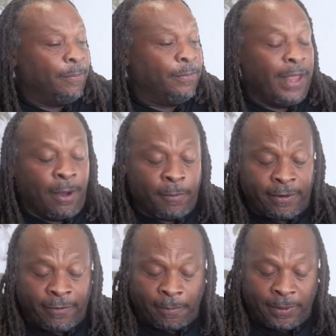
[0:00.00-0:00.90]
Now,
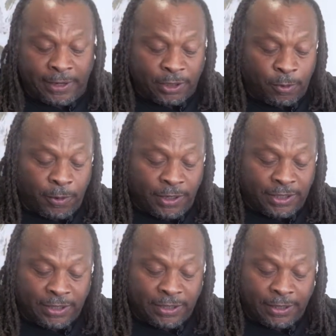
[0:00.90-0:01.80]
one of our biggest
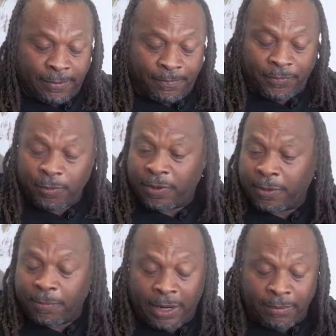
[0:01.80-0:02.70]
questions and one of
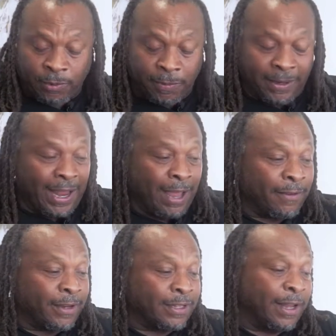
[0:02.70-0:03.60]
the problems we've been
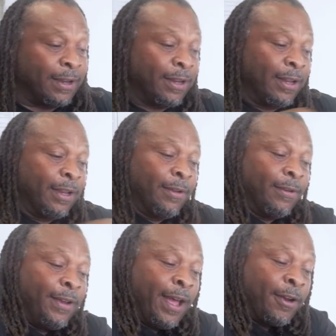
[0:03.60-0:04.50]
having is that
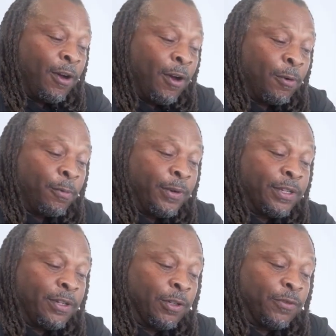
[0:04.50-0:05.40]
not all
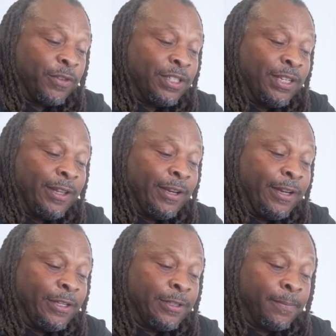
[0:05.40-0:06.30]
research
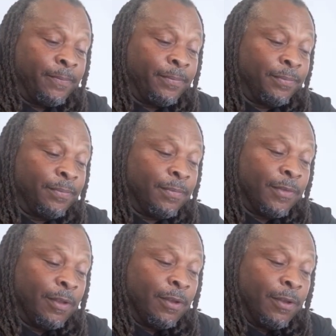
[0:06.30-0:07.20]
facilities
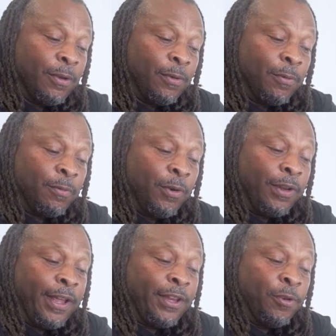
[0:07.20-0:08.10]
will
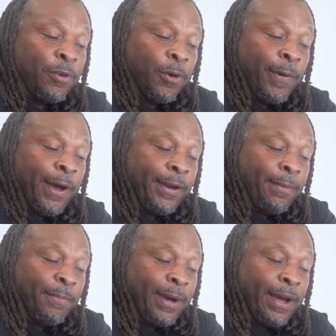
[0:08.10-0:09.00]
let you go out
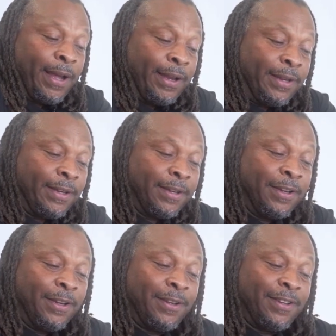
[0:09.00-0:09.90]
and buy
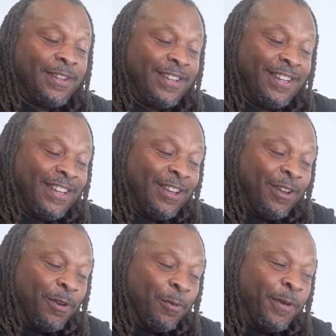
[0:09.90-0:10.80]

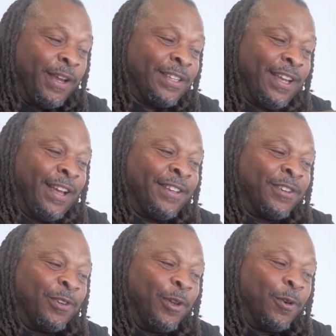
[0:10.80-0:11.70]
wicks
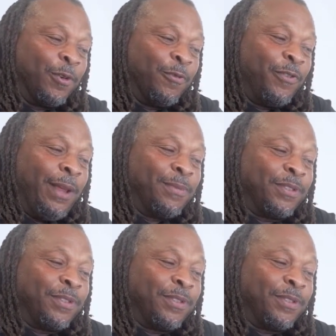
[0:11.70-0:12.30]
at your local vape